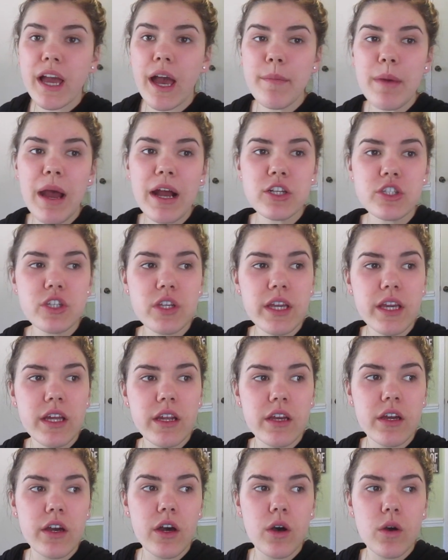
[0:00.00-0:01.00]
I'm actually
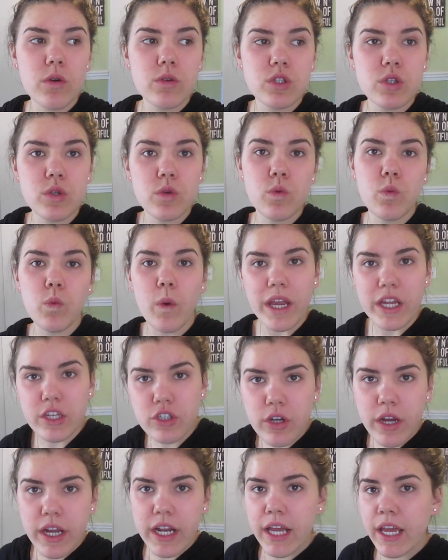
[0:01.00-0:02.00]
gonna go to weight
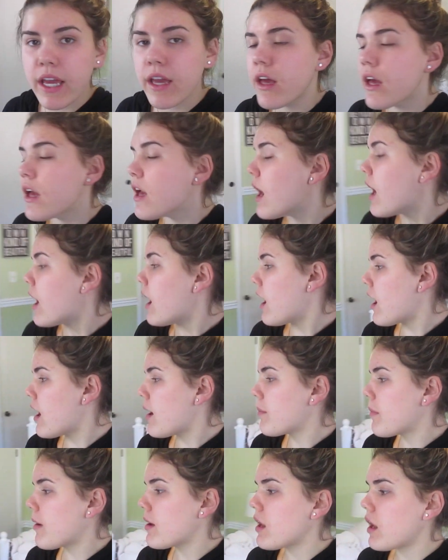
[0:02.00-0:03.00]
training.
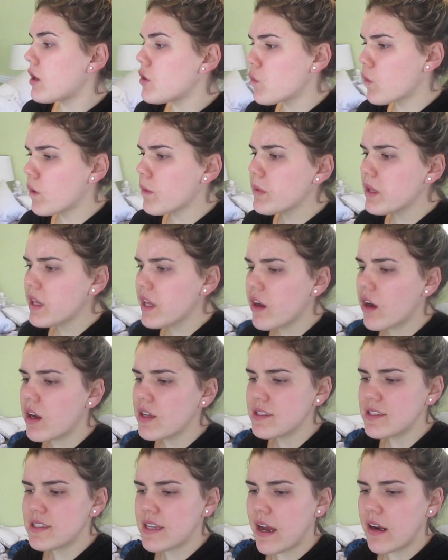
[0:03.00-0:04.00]
Um, normally
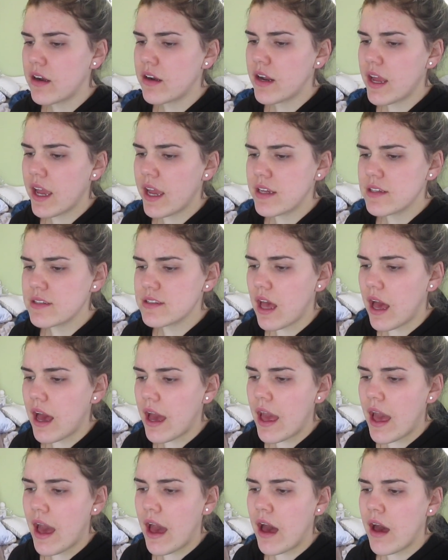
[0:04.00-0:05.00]
on Saturdays
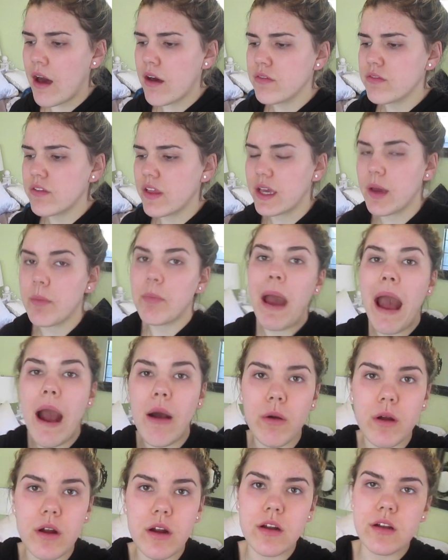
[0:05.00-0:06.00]
I have like a
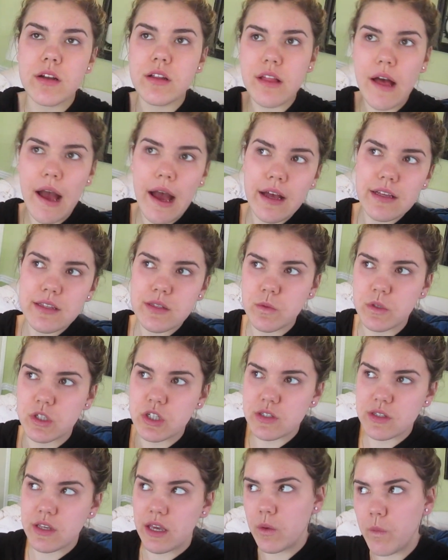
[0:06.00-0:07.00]
power class
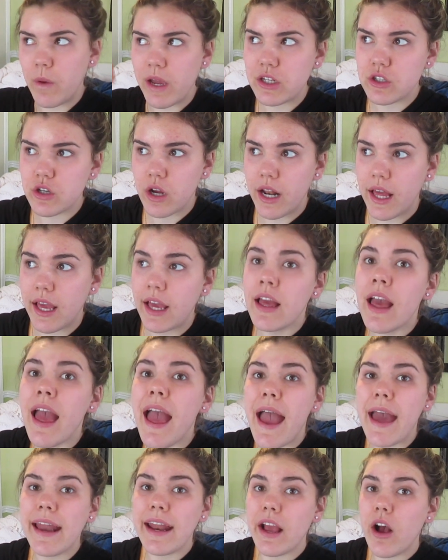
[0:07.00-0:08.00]
which is like weight training
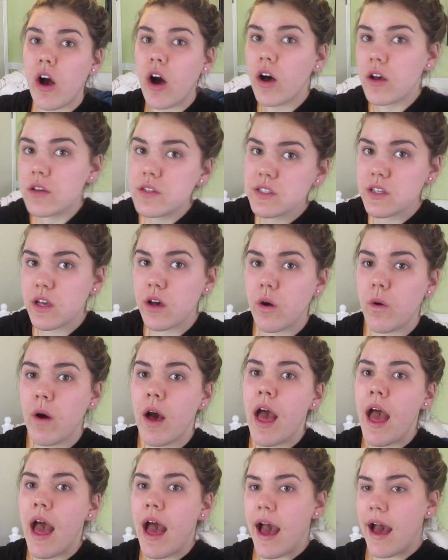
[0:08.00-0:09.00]
and I
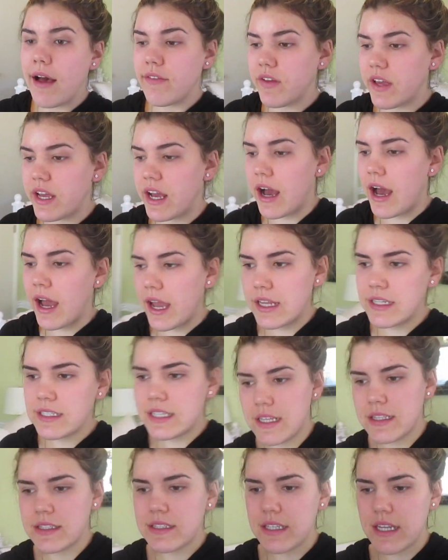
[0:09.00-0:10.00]
also have like a high
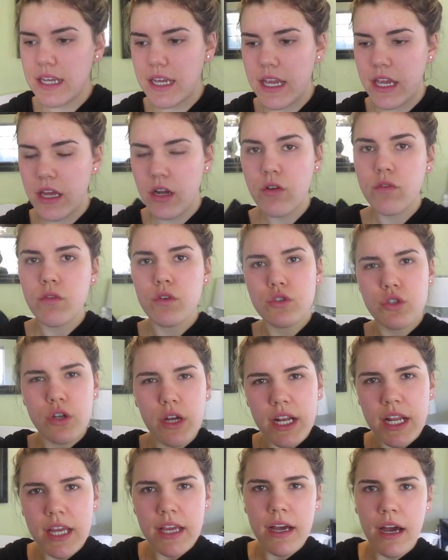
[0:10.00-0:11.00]
intensity interval
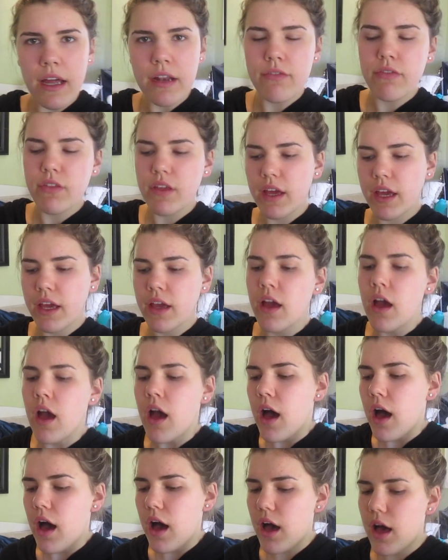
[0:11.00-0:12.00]
training kind of thing
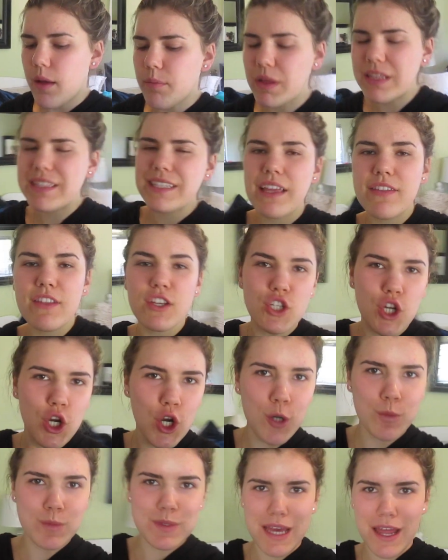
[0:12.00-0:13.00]
um, let's get the
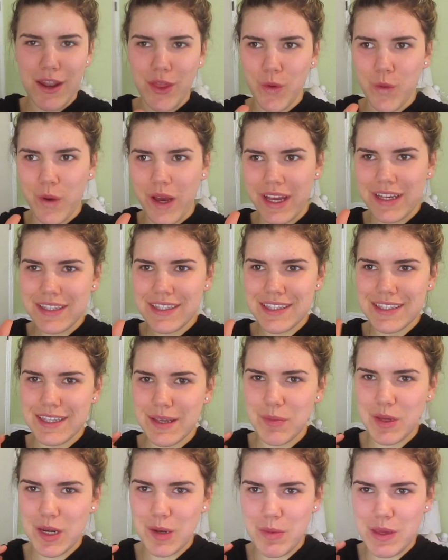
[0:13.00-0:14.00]
terms out of the way since
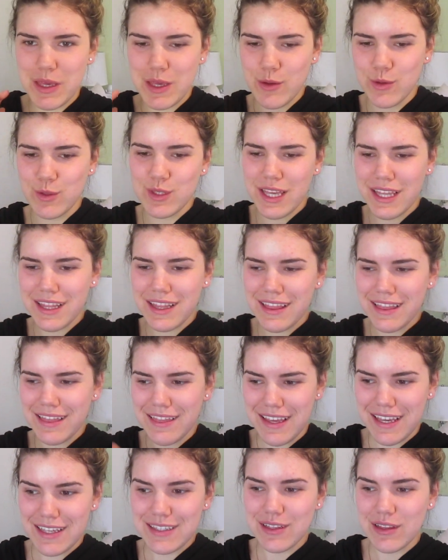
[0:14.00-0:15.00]
I'm going to be using
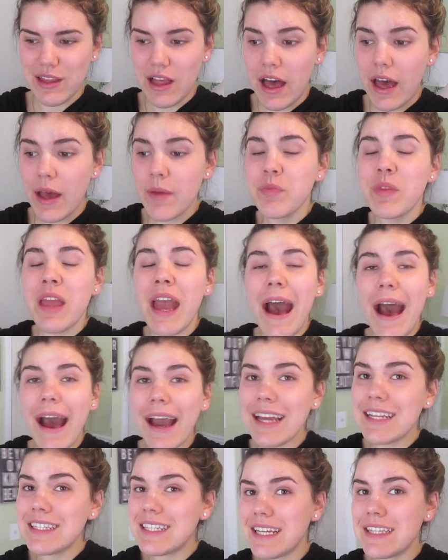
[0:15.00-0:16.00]
these a lot.
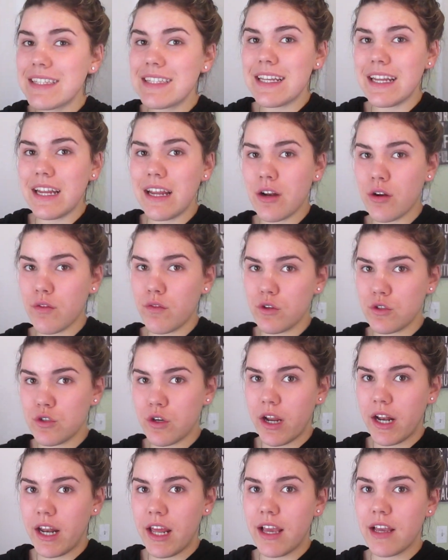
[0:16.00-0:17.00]
High intensity interval
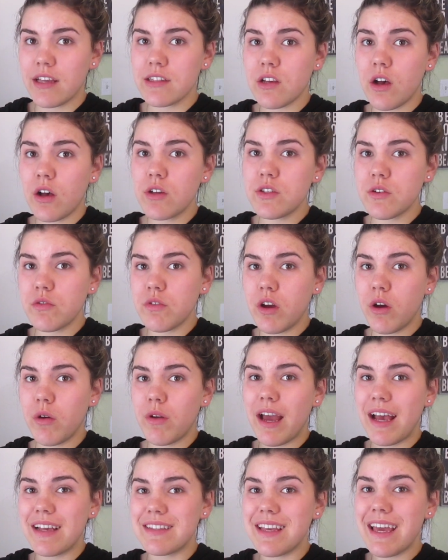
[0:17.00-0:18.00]
training is also
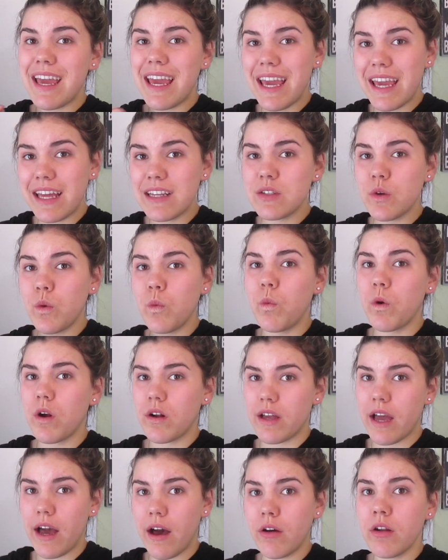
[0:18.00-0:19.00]
known as a HIIT
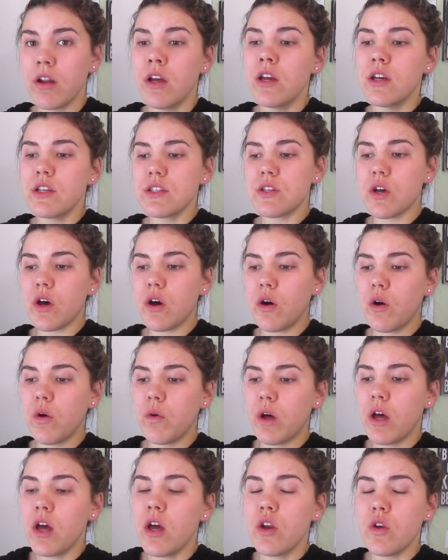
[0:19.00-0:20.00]
workout.
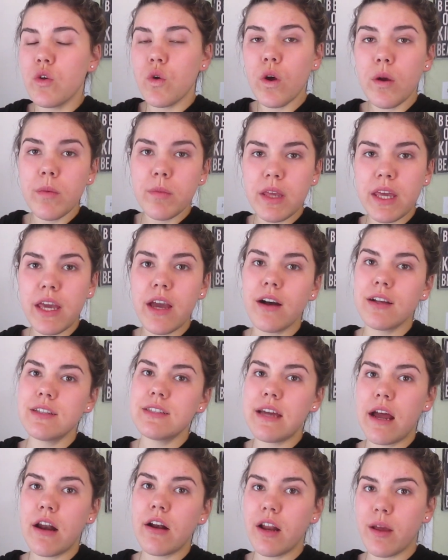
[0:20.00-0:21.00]
So normally on
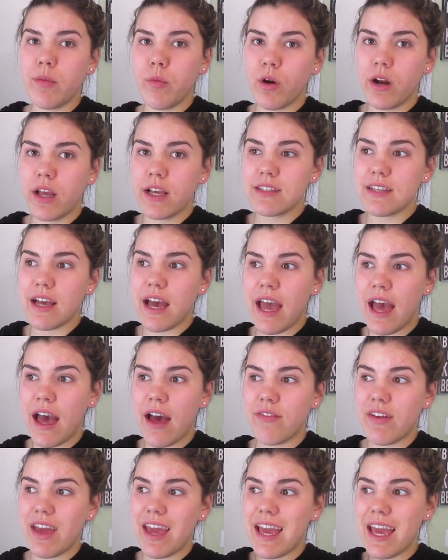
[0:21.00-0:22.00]
Saturday mornings I
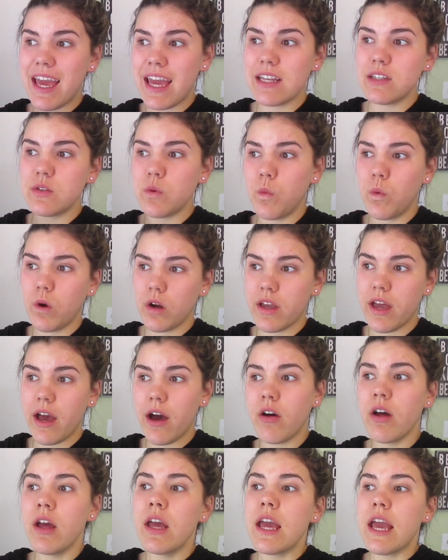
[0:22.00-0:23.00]
have a HIIT
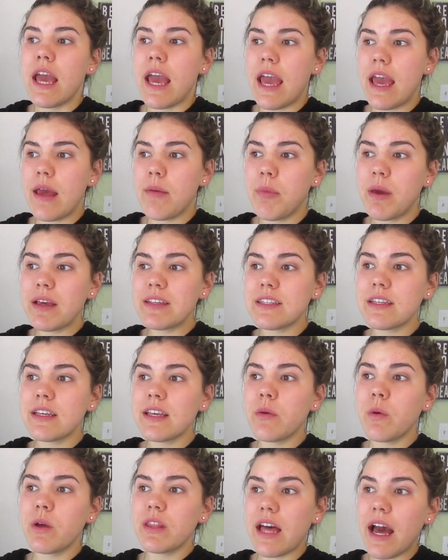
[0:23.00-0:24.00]
workout. And
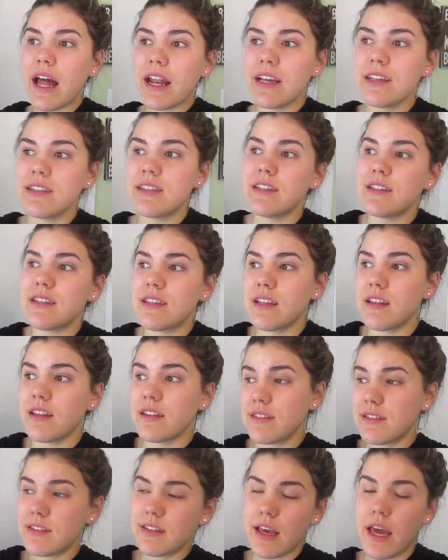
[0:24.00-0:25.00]
basically what that is is
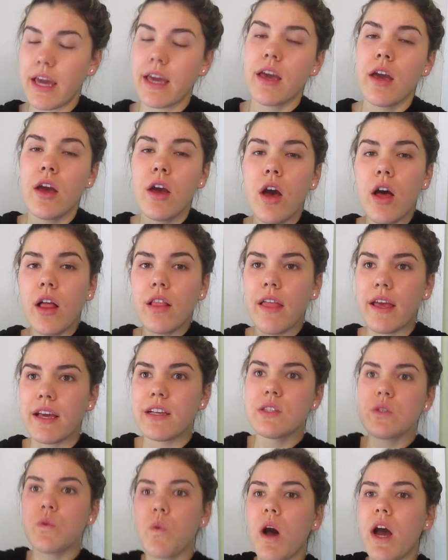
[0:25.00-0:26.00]
it's like
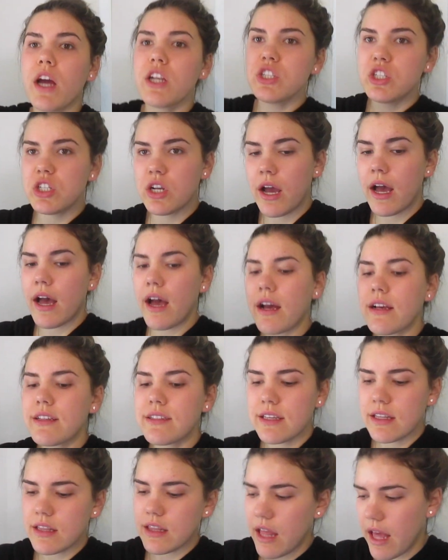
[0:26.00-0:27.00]
like squat
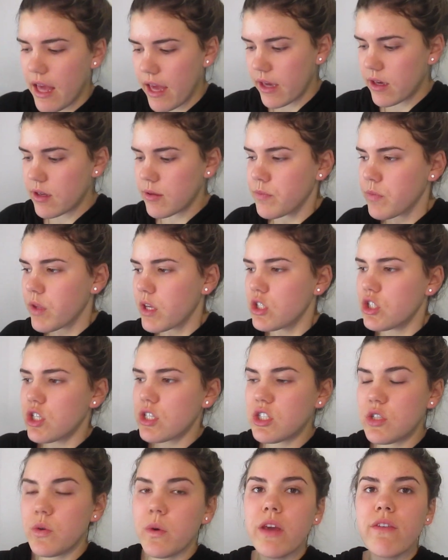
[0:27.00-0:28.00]
jacks and like
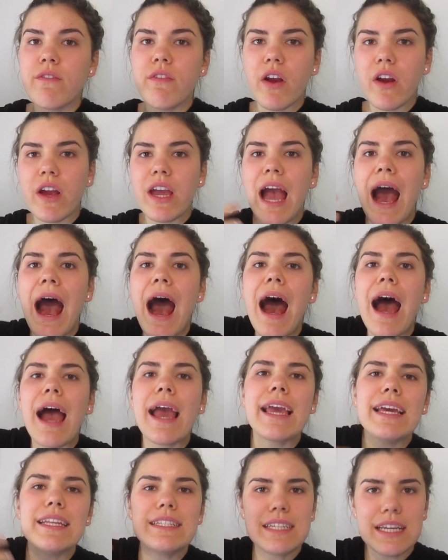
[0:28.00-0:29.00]
just doing very
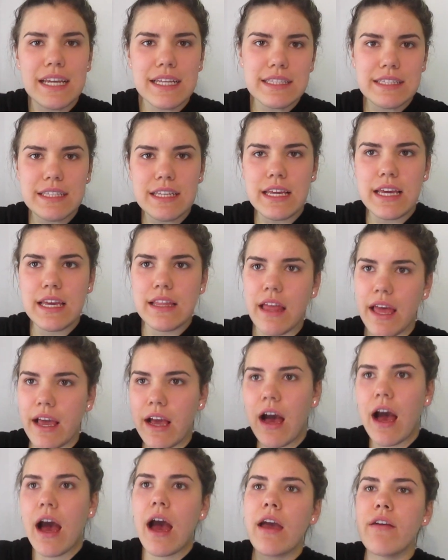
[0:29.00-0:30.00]
high intensity,
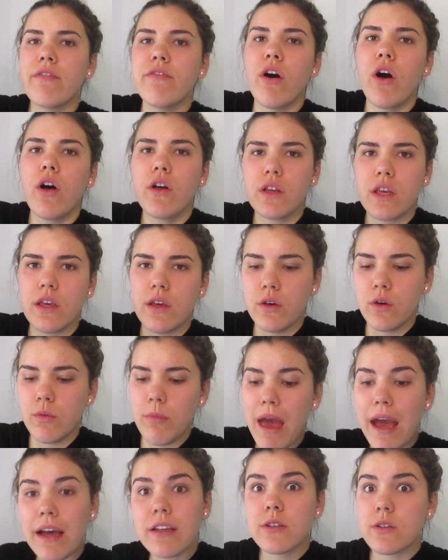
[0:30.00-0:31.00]
like high
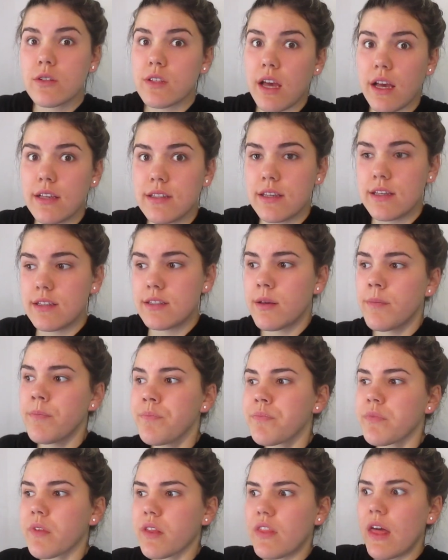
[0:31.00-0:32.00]
volume exercises
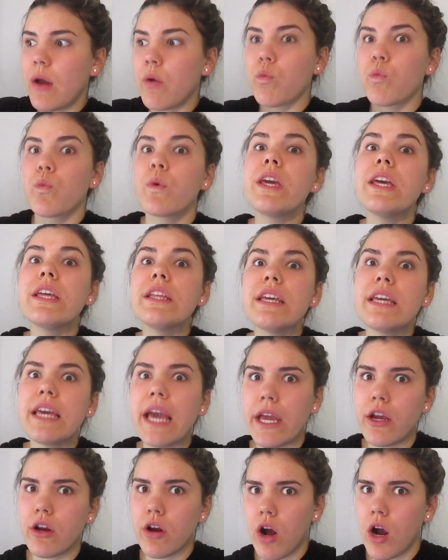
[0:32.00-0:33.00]
that really
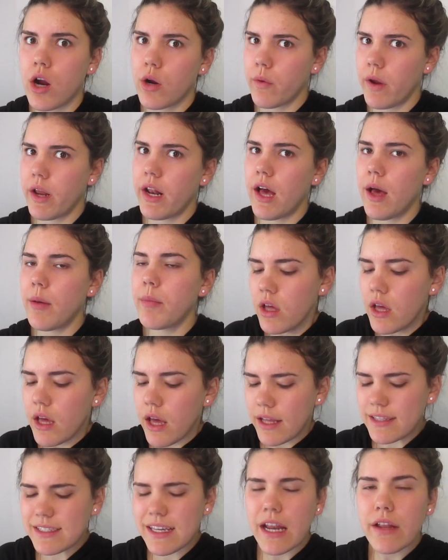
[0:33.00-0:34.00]
get your heart rate up.
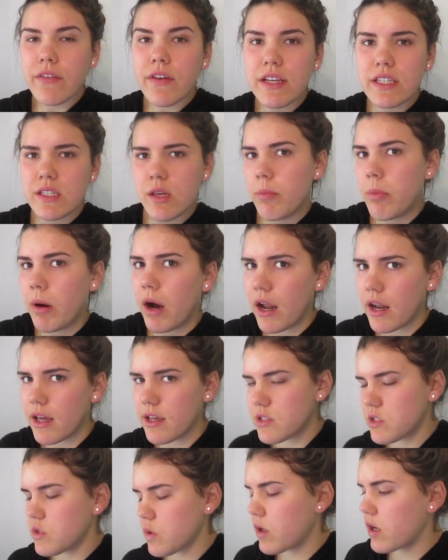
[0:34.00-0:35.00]
It's kind of like
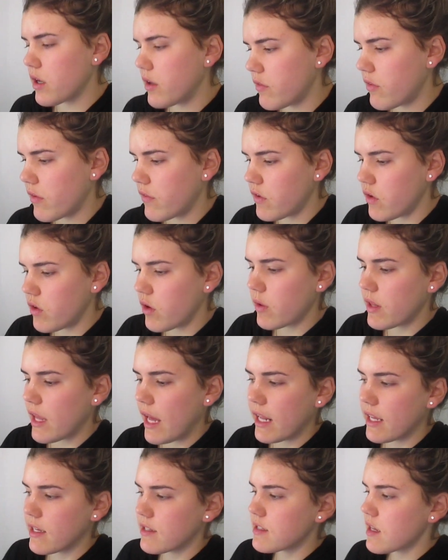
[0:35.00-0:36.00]
Tabata, sort of, if you know what
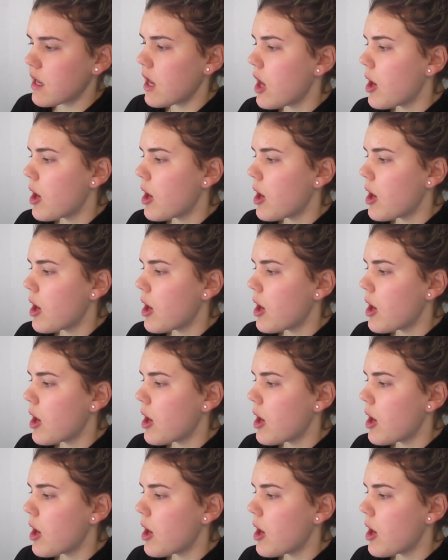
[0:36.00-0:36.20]
that is.